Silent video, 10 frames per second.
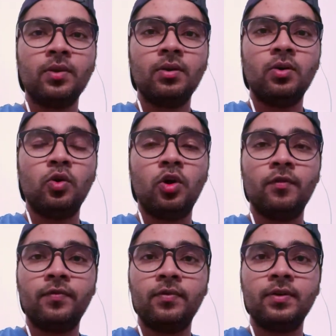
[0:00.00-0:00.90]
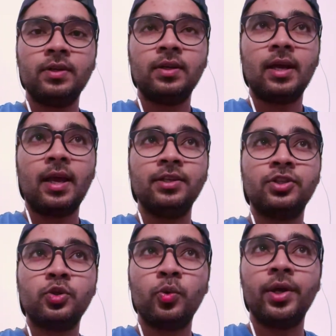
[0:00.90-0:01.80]
O of n
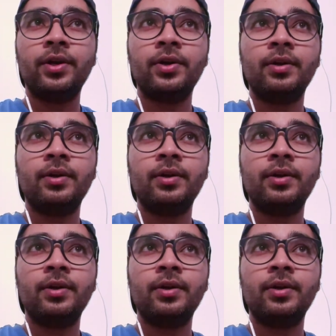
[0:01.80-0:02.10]
square